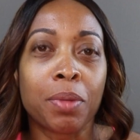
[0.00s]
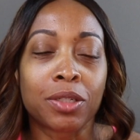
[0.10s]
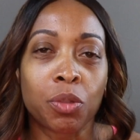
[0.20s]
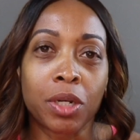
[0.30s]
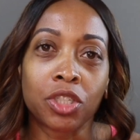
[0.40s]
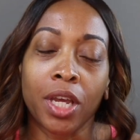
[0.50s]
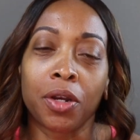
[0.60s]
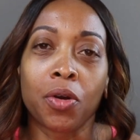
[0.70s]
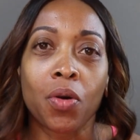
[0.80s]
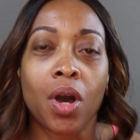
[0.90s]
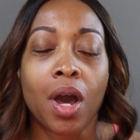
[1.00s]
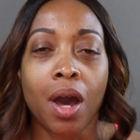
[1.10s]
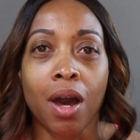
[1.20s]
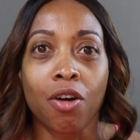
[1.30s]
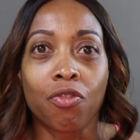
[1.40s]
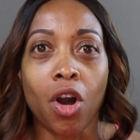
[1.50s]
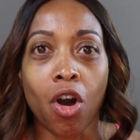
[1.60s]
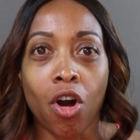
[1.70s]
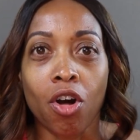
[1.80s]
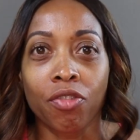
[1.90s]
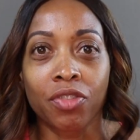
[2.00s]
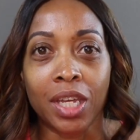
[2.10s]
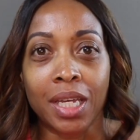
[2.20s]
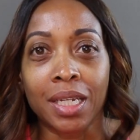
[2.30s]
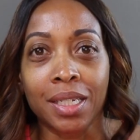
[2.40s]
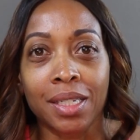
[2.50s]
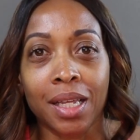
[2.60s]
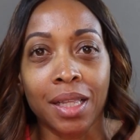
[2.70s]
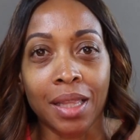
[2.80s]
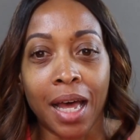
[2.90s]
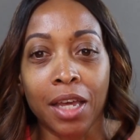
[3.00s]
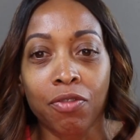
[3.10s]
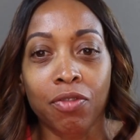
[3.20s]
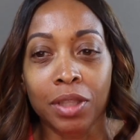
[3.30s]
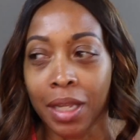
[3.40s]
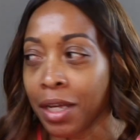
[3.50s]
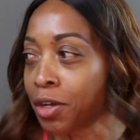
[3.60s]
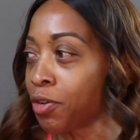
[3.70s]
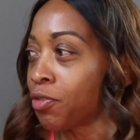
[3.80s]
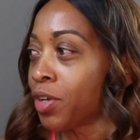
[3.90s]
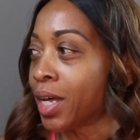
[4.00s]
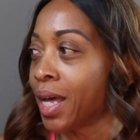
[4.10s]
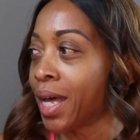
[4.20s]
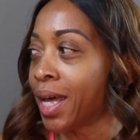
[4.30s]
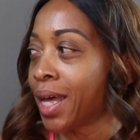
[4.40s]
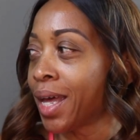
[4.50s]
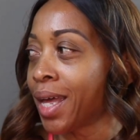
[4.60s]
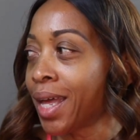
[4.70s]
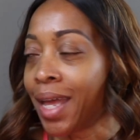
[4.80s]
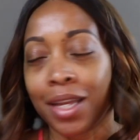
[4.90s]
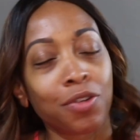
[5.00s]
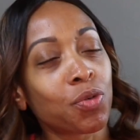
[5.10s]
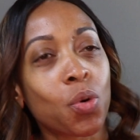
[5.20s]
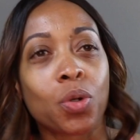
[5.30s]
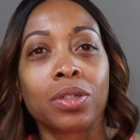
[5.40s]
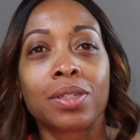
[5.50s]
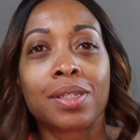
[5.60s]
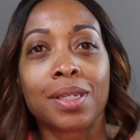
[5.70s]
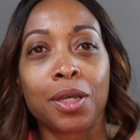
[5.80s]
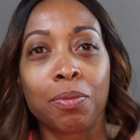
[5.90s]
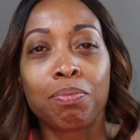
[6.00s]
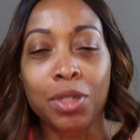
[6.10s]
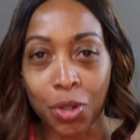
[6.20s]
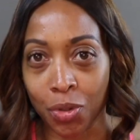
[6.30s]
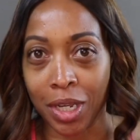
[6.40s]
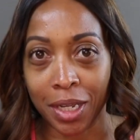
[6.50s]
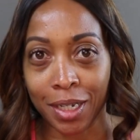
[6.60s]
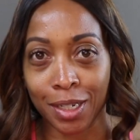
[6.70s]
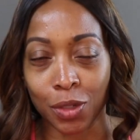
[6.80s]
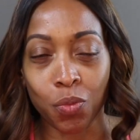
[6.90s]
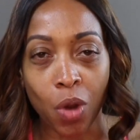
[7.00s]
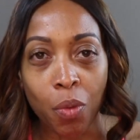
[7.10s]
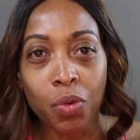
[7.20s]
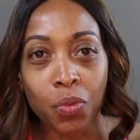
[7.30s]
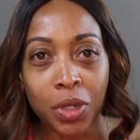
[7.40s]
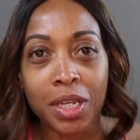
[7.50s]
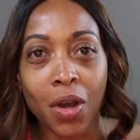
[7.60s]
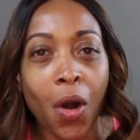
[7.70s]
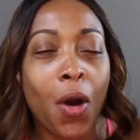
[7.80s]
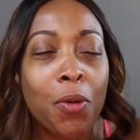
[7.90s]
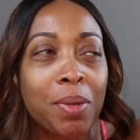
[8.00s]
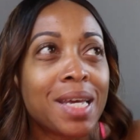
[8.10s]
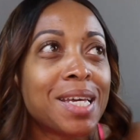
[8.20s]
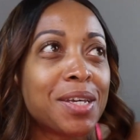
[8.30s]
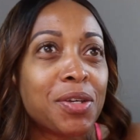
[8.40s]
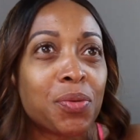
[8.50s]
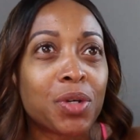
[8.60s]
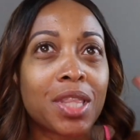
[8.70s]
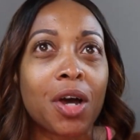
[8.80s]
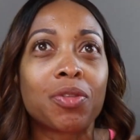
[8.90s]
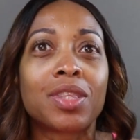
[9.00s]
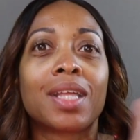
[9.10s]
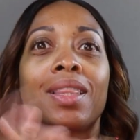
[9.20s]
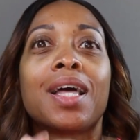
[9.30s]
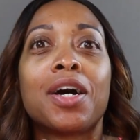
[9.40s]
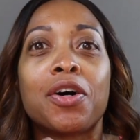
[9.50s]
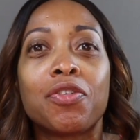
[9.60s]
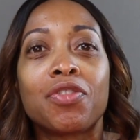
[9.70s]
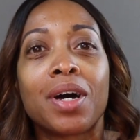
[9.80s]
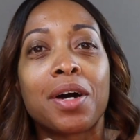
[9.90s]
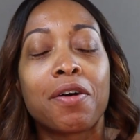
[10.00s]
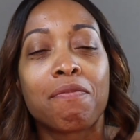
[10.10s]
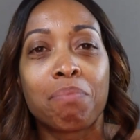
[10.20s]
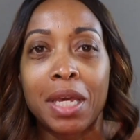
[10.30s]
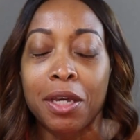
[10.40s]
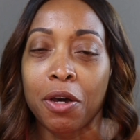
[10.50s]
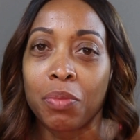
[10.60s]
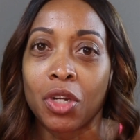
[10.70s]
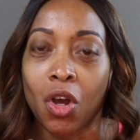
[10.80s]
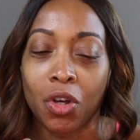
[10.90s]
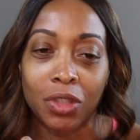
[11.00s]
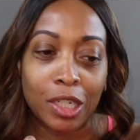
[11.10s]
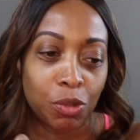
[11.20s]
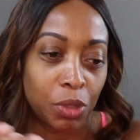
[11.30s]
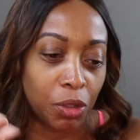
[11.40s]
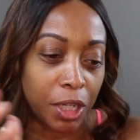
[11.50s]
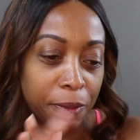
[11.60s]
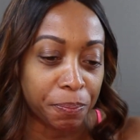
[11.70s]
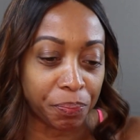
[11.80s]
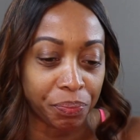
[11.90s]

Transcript: back to my channel of all things life, love, and of course beauty. Because what will we all be without the love of makeup and all things beauty?